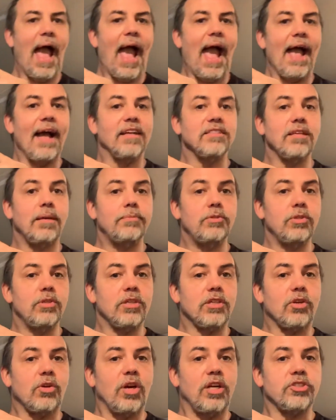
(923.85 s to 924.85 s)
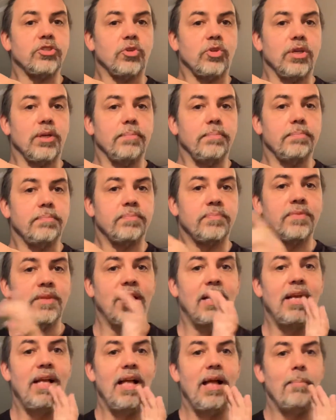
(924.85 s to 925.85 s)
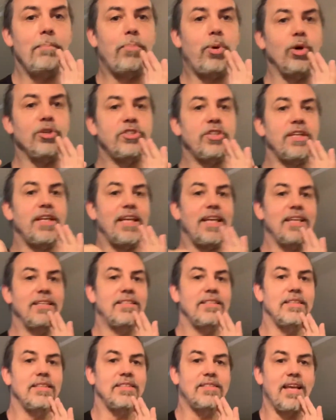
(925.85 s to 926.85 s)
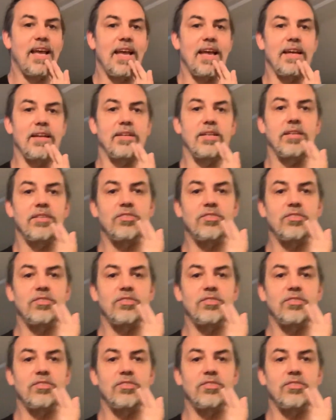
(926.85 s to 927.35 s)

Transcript: as I'm doing a crush grip, pushing into this hand.